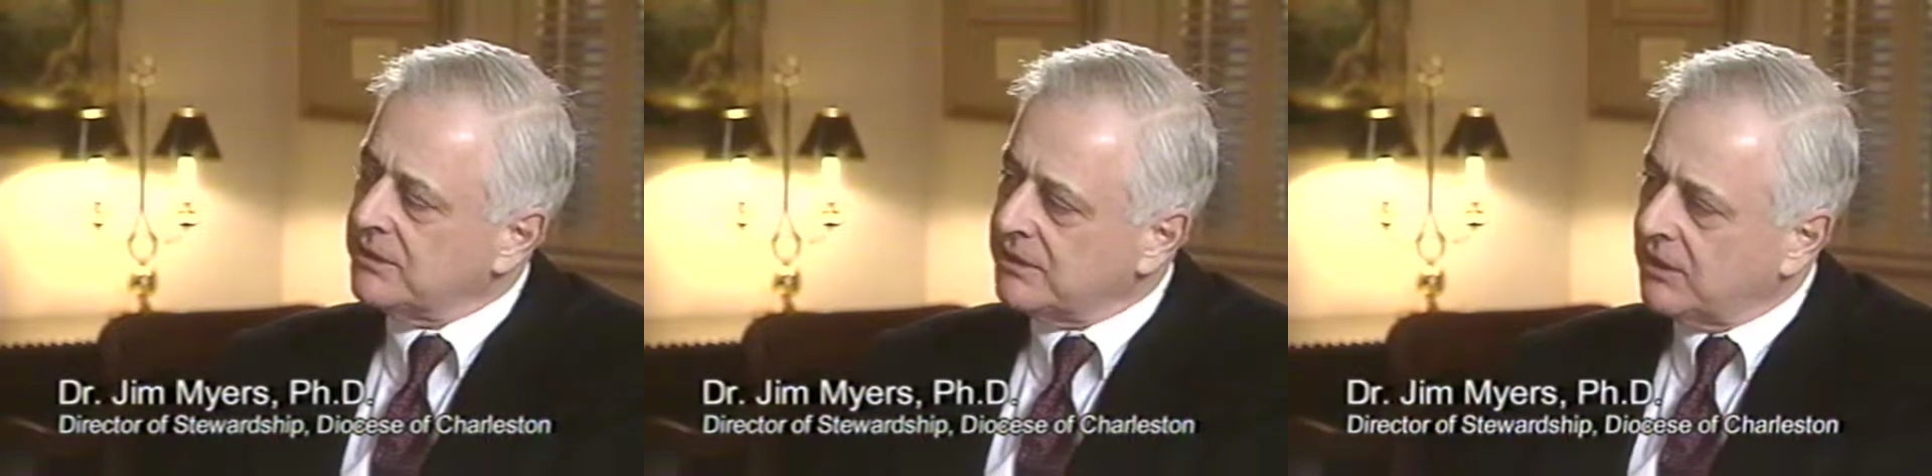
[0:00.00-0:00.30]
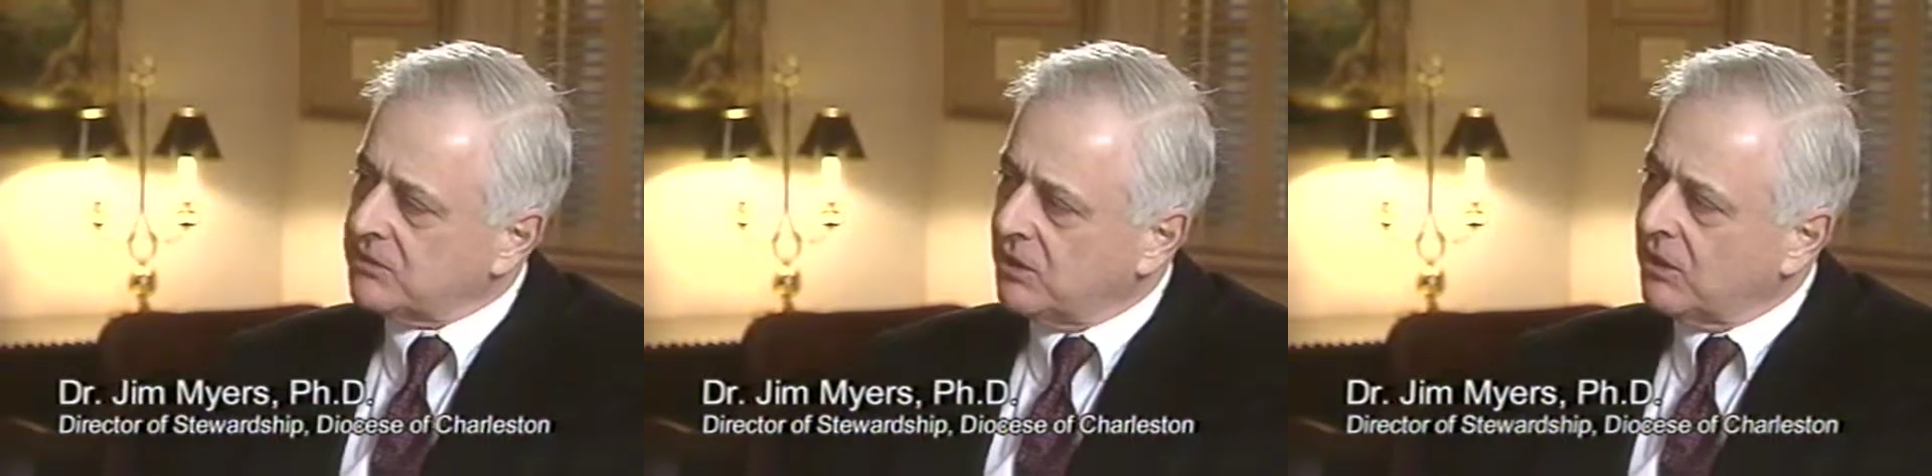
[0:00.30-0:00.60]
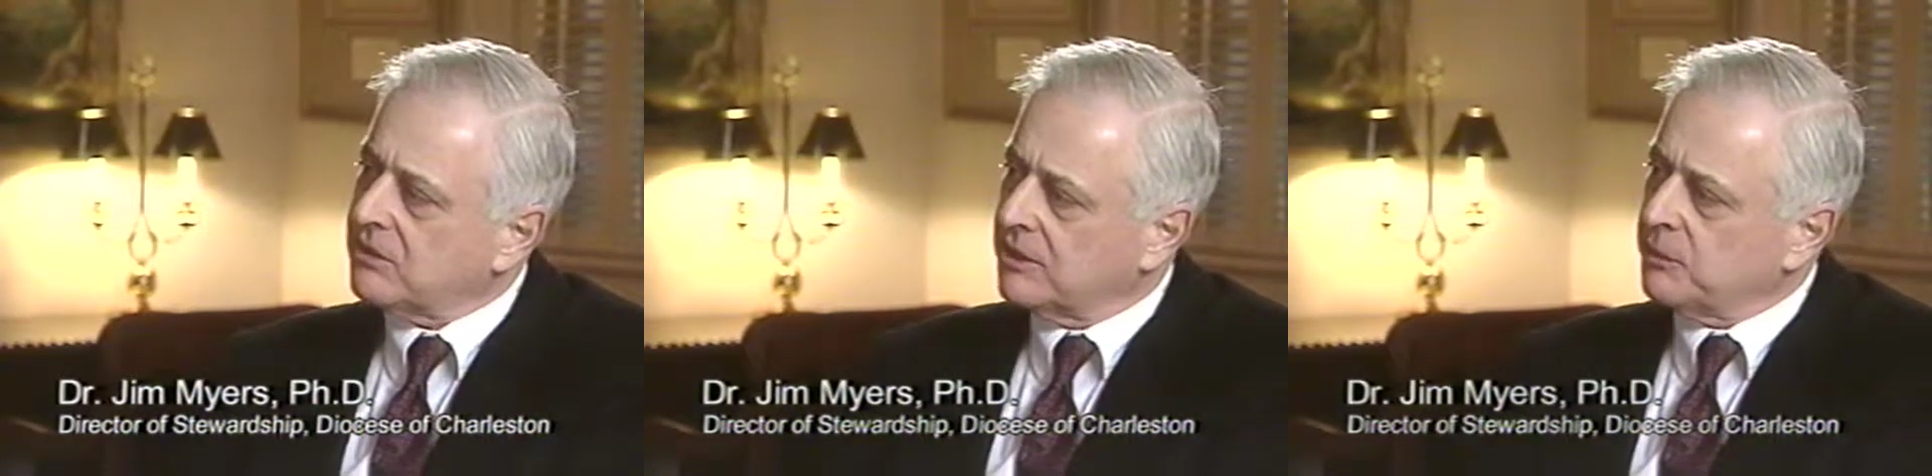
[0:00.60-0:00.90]

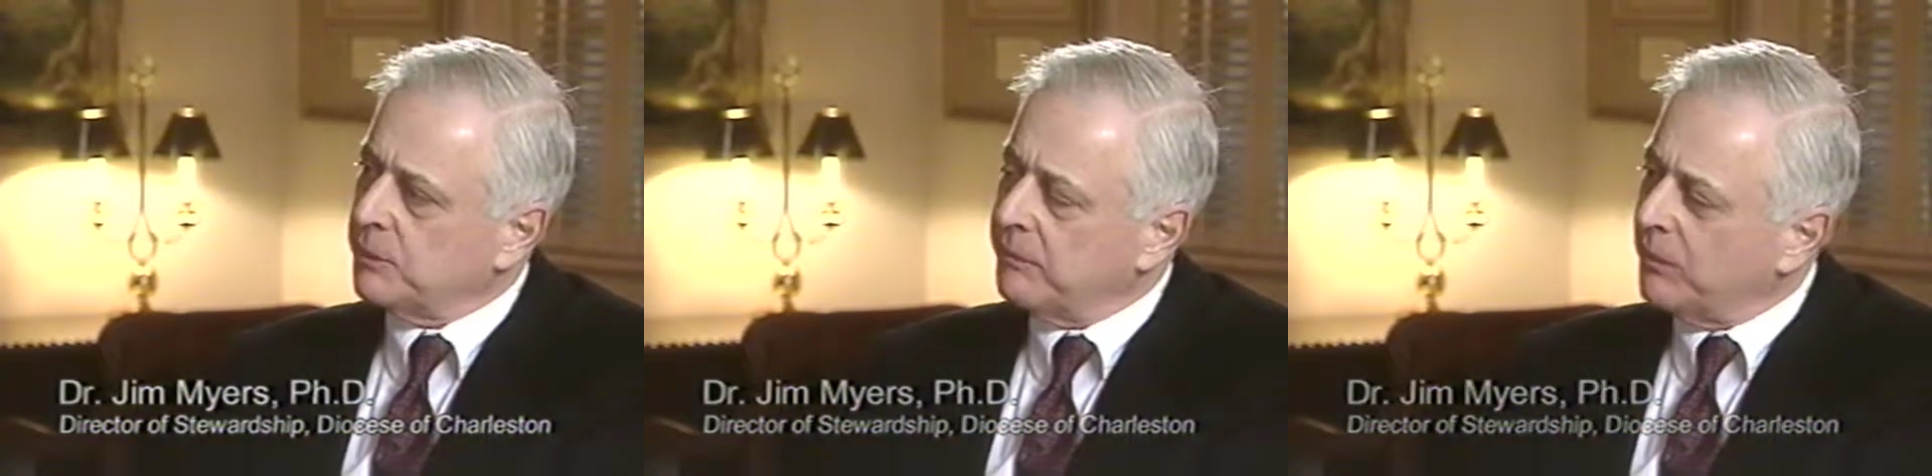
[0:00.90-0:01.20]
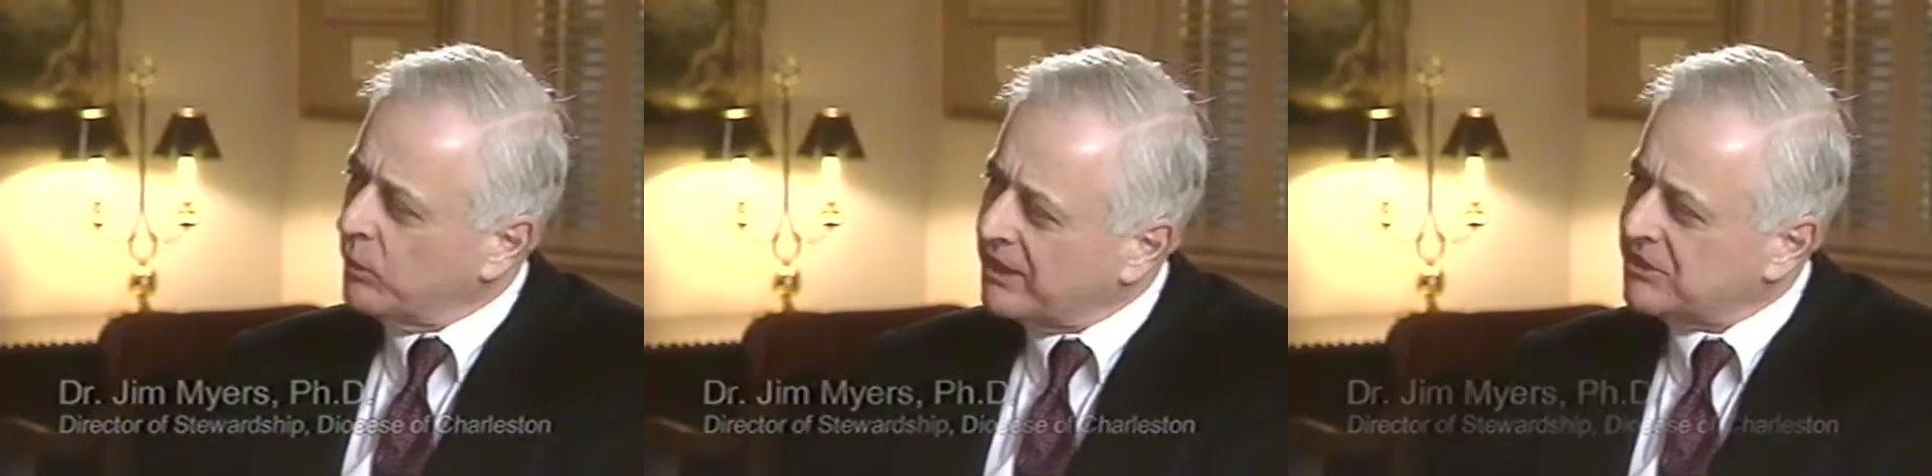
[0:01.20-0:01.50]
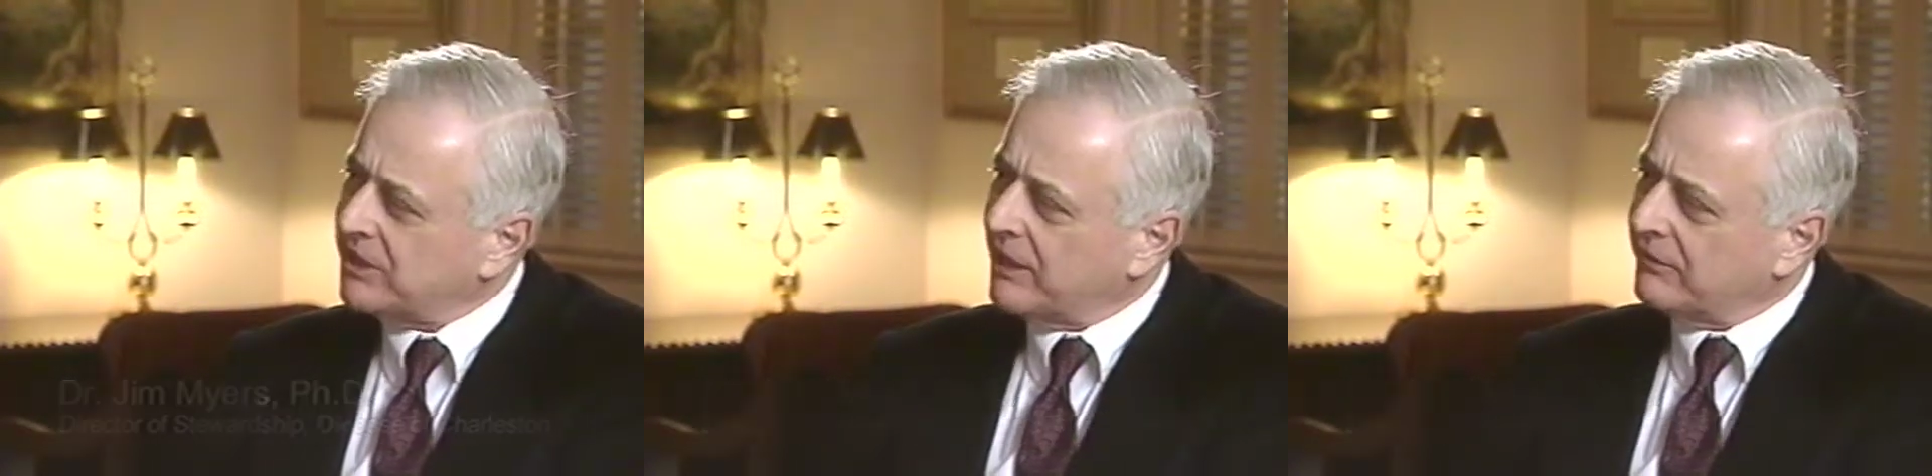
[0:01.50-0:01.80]
talk a little bit about what is
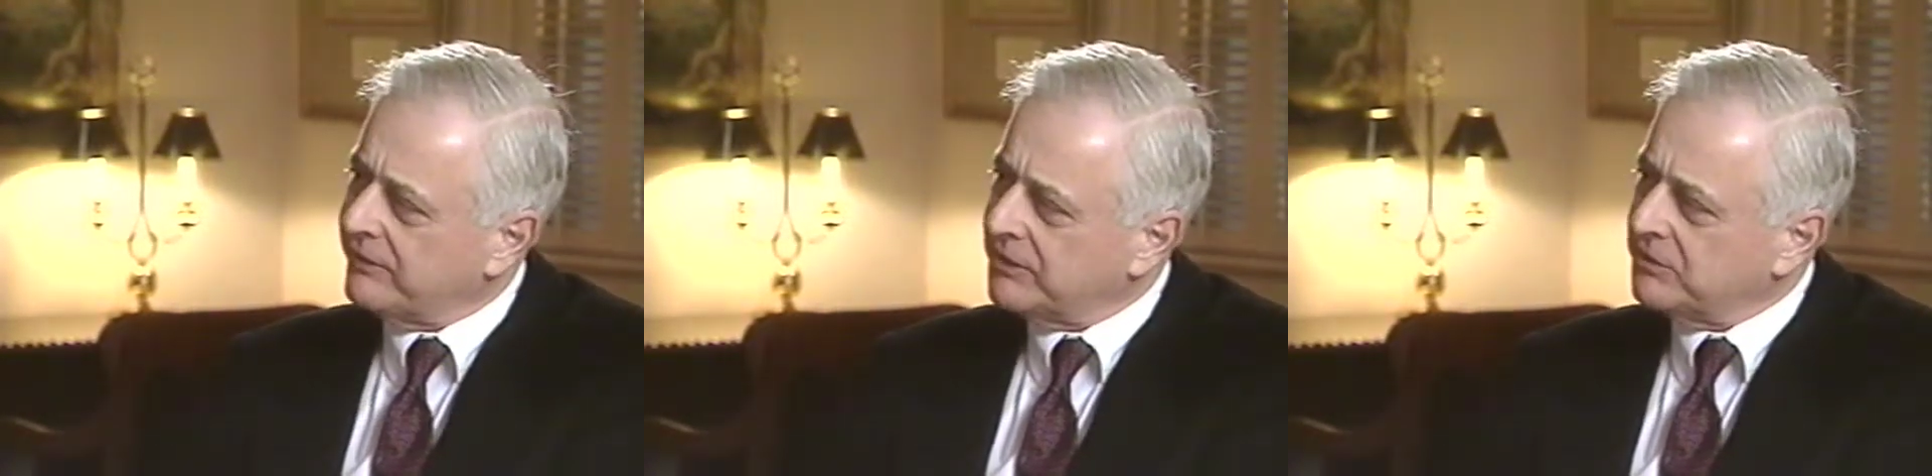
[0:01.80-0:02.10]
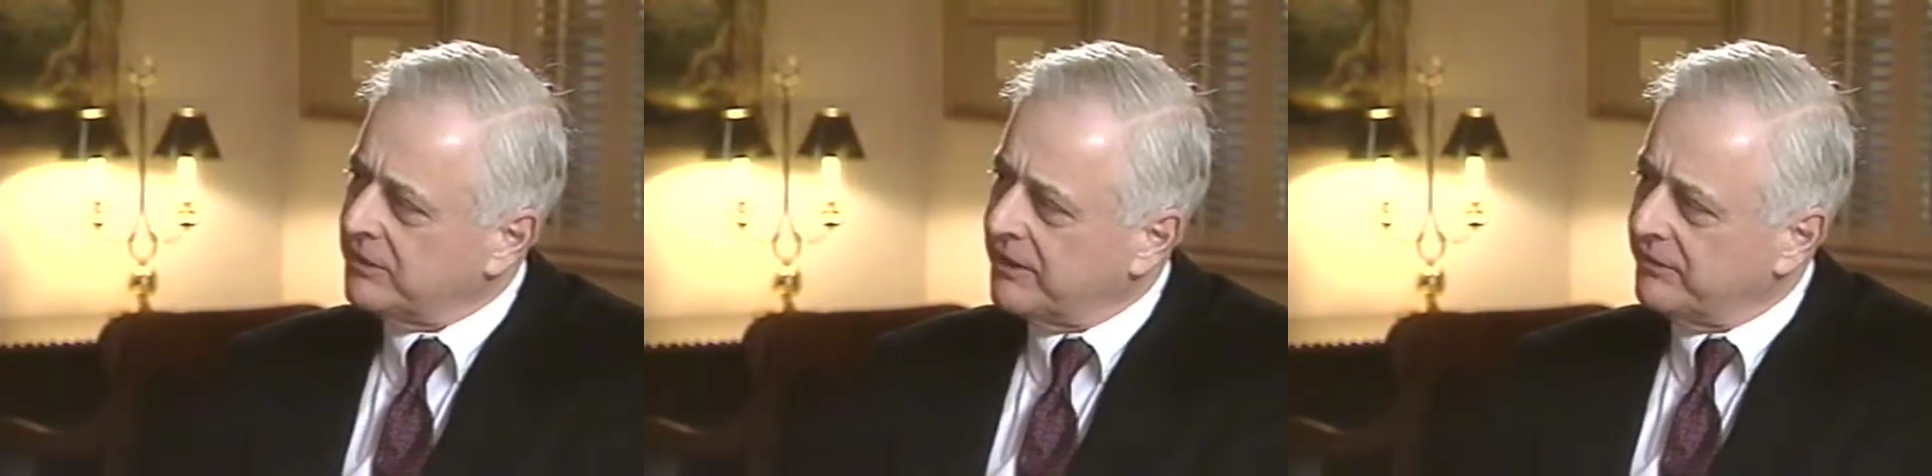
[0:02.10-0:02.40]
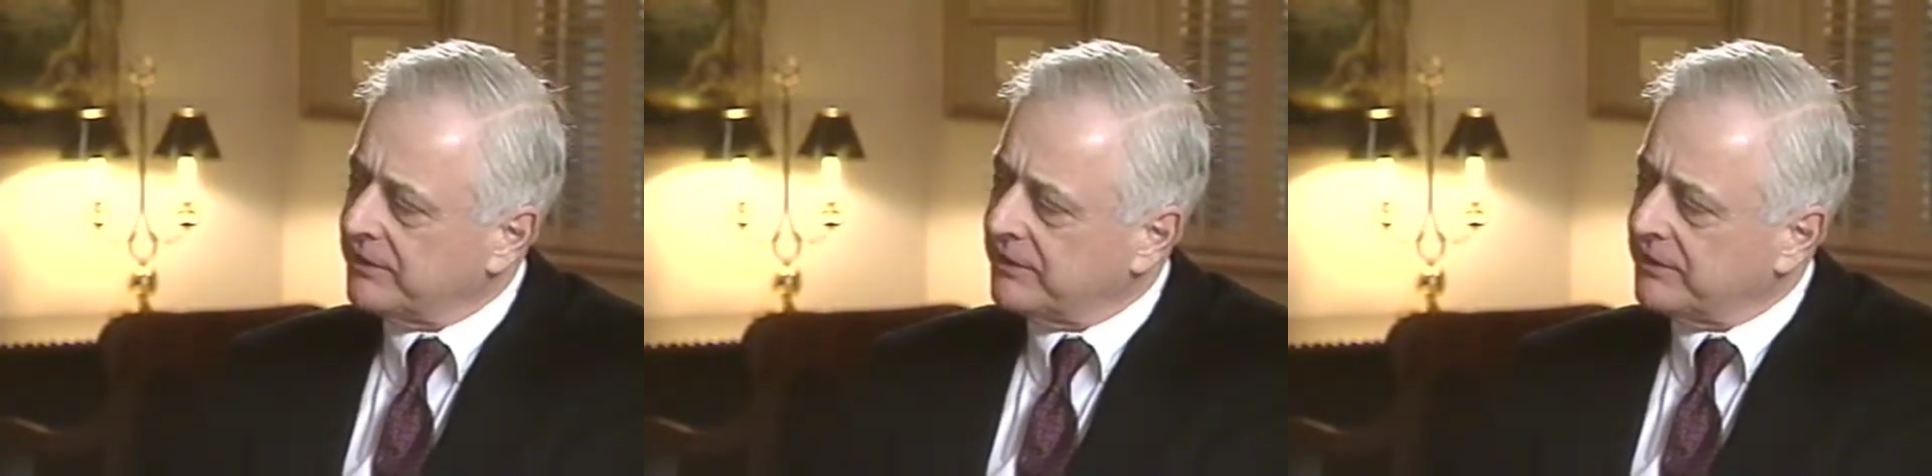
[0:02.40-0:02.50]
sacrificial giving?